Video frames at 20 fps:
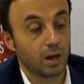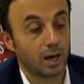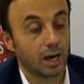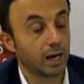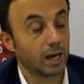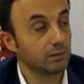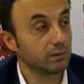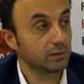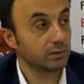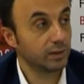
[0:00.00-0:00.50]

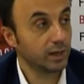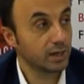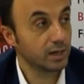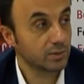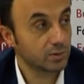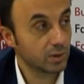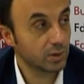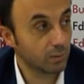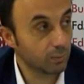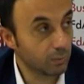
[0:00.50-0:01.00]
Other things
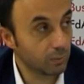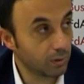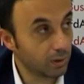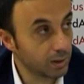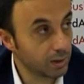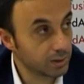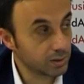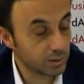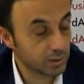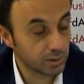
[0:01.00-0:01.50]
to
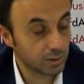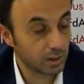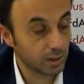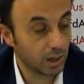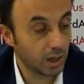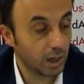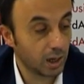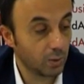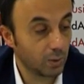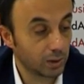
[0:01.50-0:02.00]
avoid,
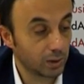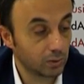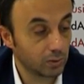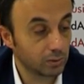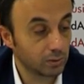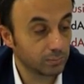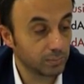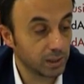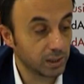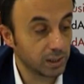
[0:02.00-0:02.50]
what
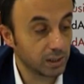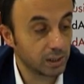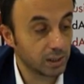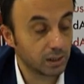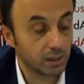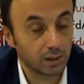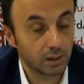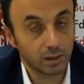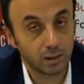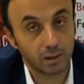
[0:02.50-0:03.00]
could be,
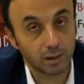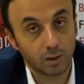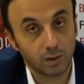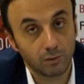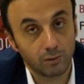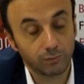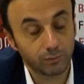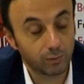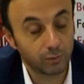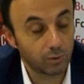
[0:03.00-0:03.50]

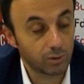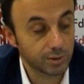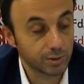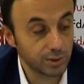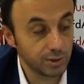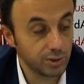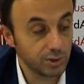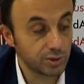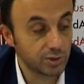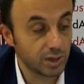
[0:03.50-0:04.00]
of course,
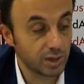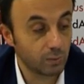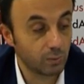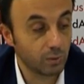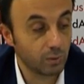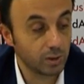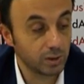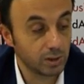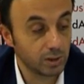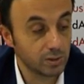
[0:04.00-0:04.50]
you need to
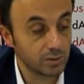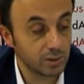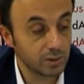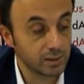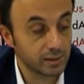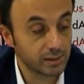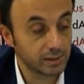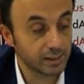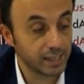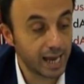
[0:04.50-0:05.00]
avoid using
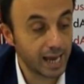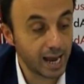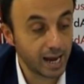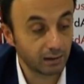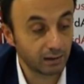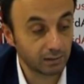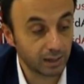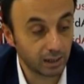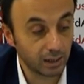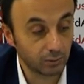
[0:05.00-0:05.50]

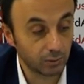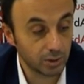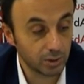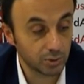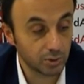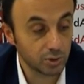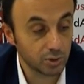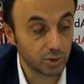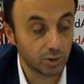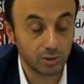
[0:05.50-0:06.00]
slang language
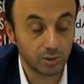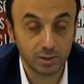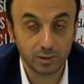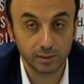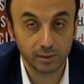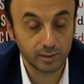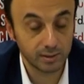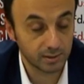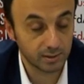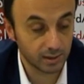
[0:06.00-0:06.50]
or
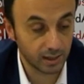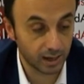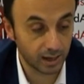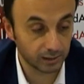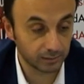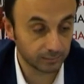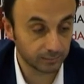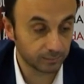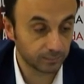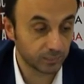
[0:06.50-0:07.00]
journalistic style.
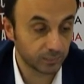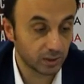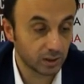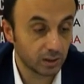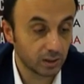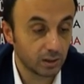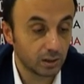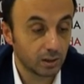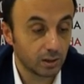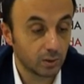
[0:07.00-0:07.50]

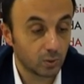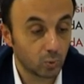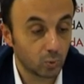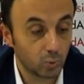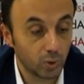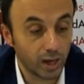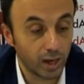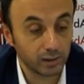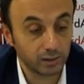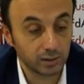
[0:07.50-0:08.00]

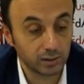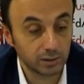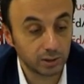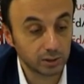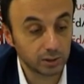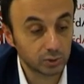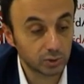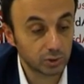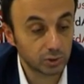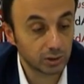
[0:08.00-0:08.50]
Write in a
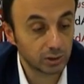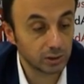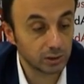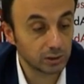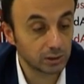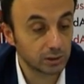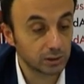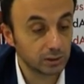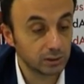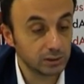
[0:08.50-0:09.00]
natural,
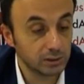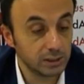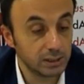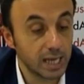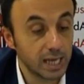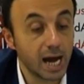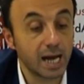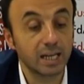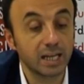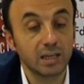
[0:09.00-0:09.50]

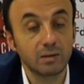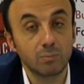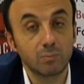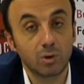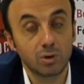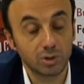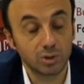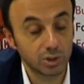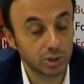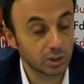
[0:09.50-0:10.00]

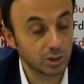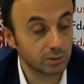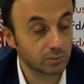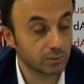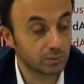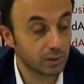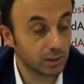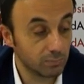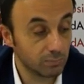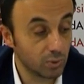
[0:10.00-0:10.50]

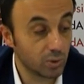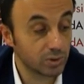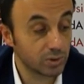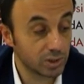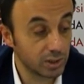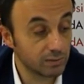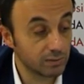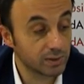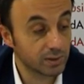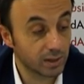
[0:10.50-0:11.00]

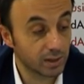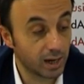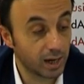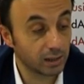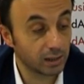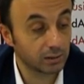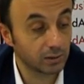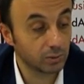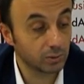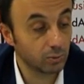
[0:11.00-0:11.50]
non-emotive
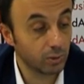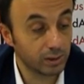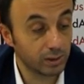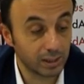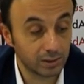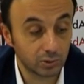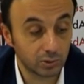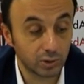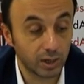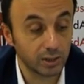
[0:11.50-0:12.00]
style. You are
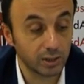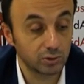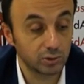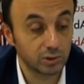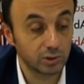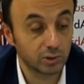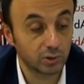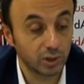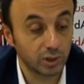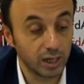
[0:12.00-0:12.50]
not trying to
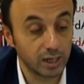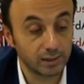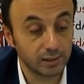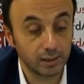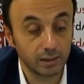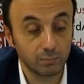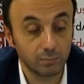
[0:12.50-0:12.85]
create an